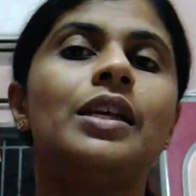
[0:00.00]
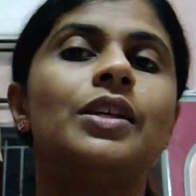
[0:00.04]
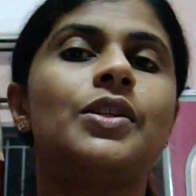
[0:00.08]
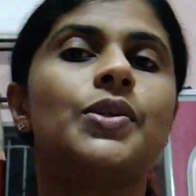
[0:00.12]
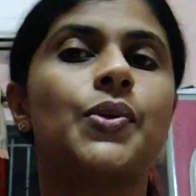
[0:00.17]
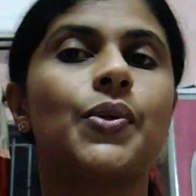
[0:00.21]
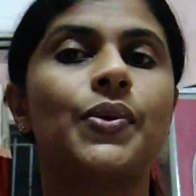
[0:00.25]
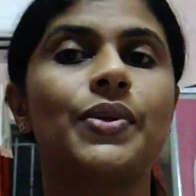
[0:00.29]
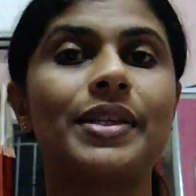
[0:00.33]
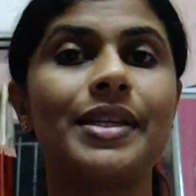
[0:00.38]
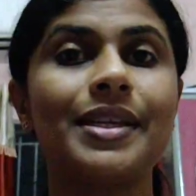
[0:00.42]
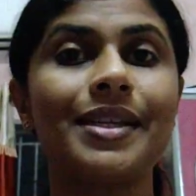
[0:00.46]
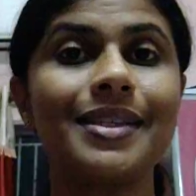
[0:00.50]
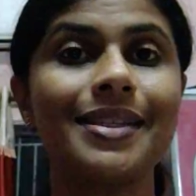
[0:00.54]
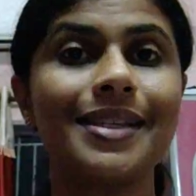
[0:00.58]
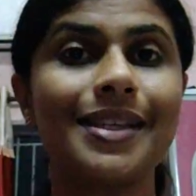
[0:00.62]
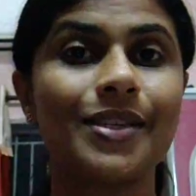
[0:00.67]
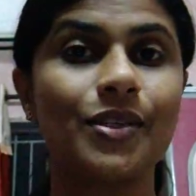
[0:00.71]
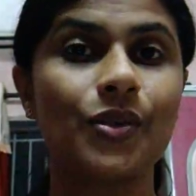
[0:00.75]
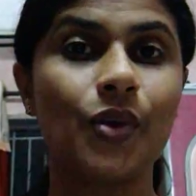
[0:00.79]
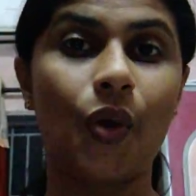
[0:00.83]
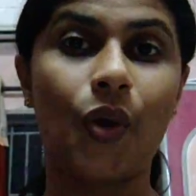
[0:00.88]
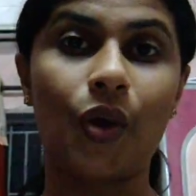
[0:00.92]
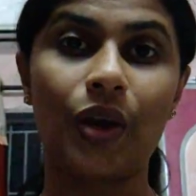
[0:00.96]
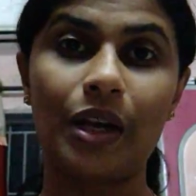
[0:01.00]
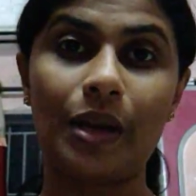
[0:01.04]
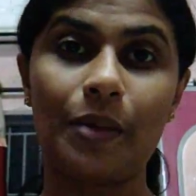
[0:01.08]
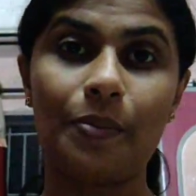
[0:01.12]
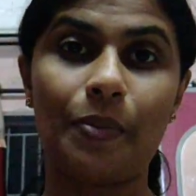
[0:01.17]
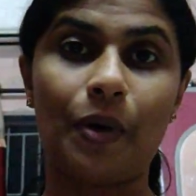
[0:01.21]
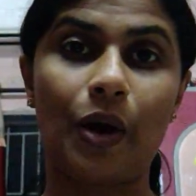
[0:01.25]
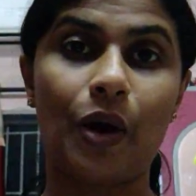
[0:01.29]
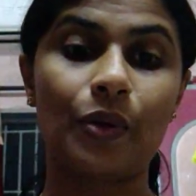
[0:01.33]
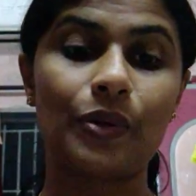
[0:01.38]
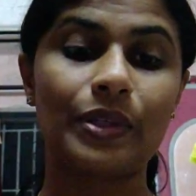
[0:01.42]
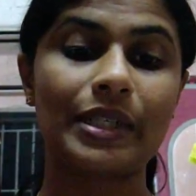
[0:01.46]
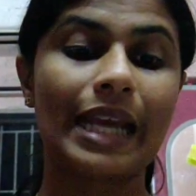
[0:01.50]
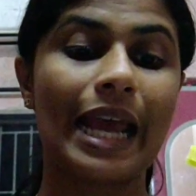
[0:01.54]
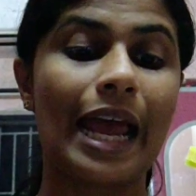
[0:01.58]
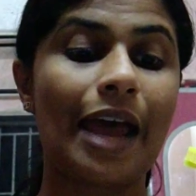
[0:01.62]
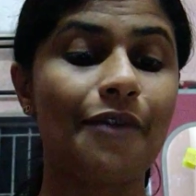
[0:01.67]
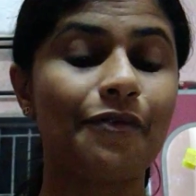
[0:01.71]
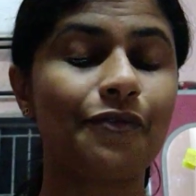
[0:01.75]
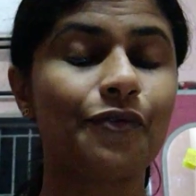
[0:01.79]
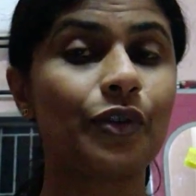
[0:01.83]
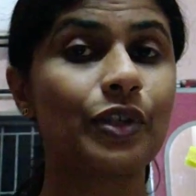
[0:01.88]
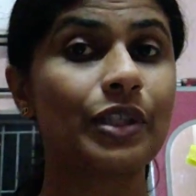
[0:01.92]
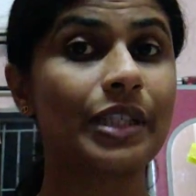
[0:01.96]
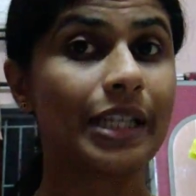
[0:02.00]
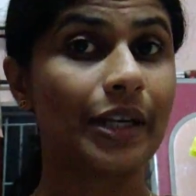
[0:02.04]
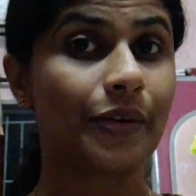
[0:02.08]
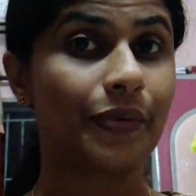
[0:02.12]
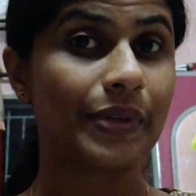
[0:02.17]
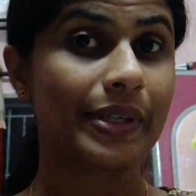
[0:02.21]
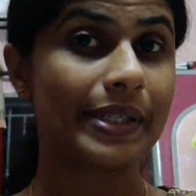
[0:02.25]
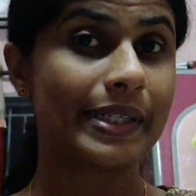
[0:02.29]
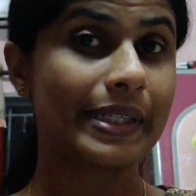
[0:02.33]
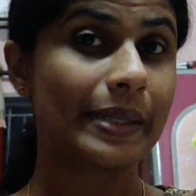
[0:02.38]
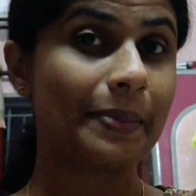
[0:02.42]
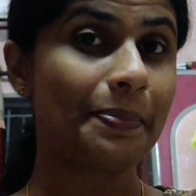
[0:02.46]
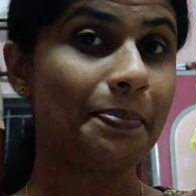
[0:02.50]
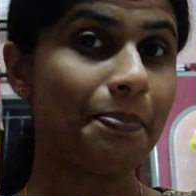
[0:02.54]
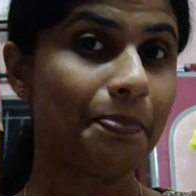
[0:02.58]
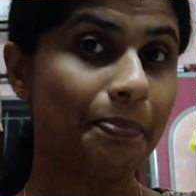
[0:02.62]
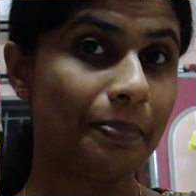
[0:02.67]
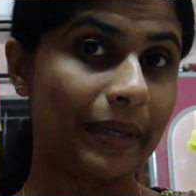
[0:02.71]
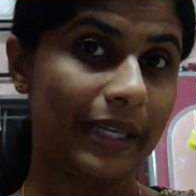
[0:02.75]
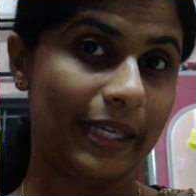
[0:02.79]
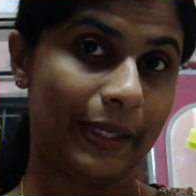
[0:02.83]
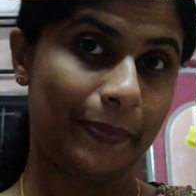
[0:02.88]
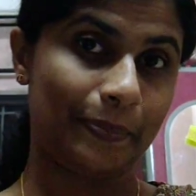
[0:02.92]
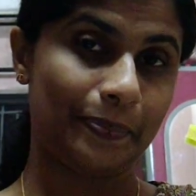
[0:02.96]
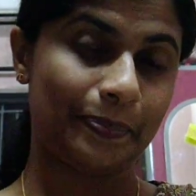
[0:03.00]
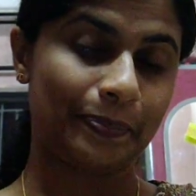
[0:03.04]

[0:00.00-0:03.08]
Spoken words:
So this is all about amphotericin B.